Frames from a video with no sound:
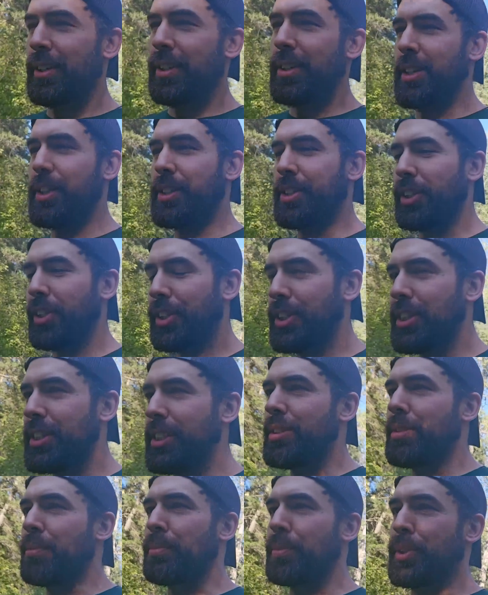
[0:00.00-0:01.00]
it just
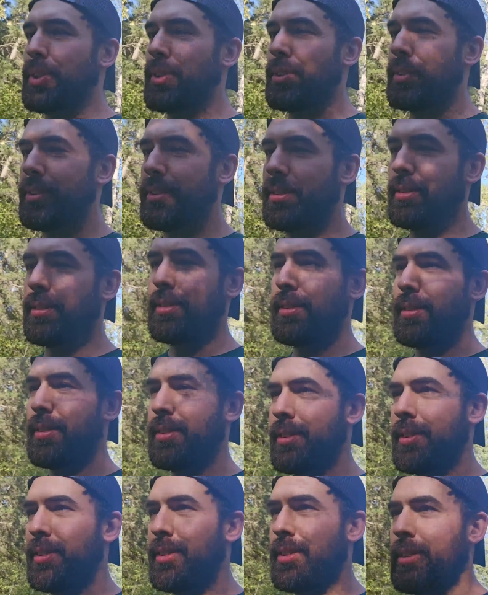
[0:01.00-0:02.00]
seems
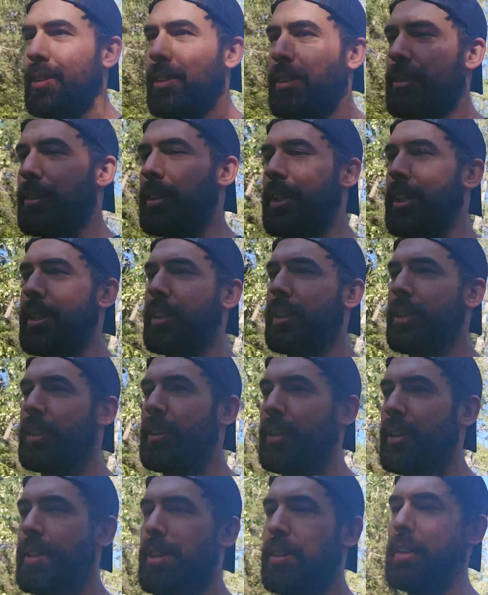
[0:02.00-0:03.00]
like
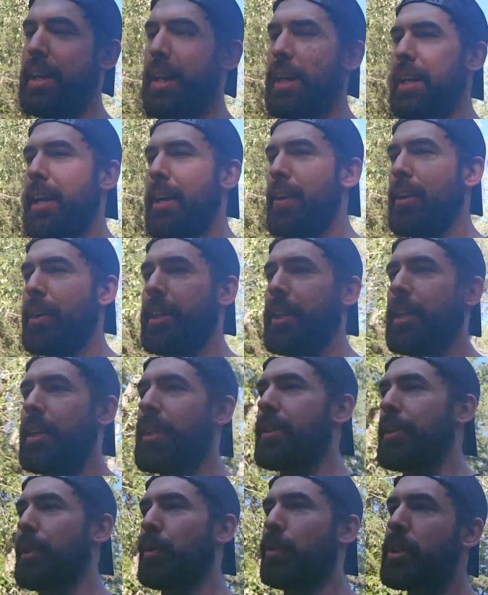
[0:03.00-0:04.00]
in that
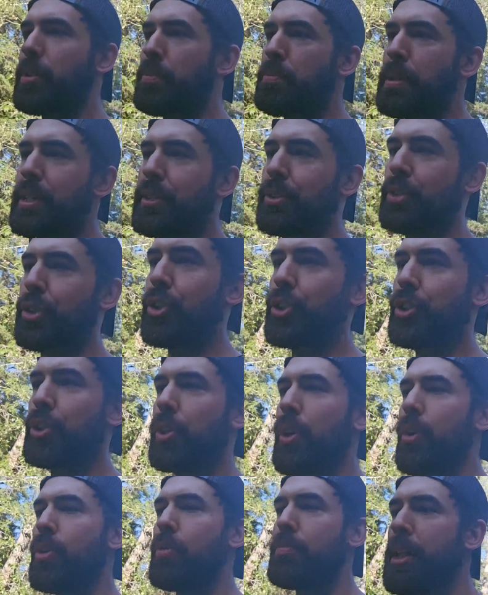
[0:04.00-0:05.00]
area there would have been
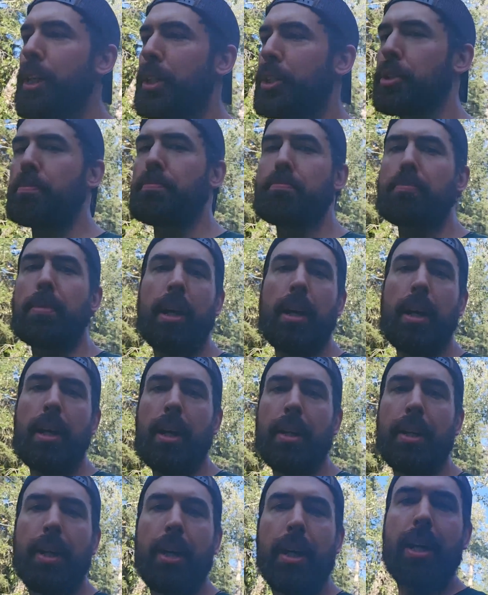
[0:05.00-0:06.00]
so much
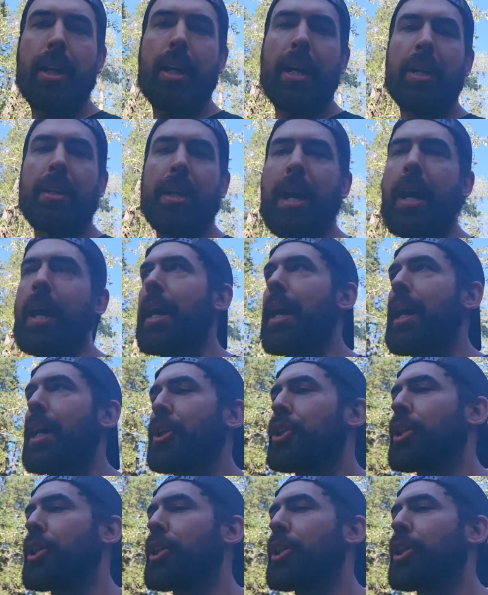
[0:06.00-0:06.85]
mud and ash